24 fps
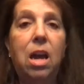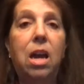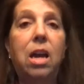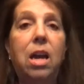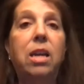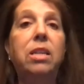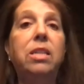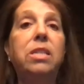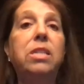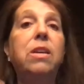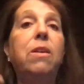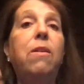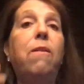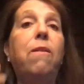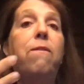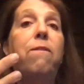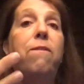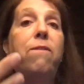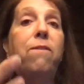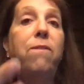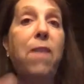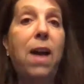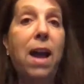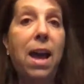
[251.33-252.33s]
until
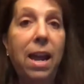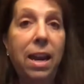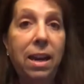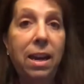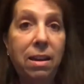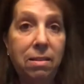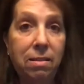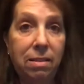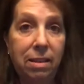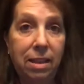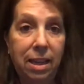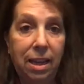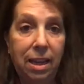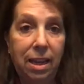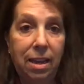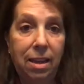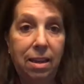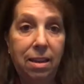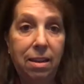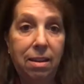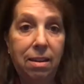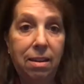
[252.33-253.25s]
finally,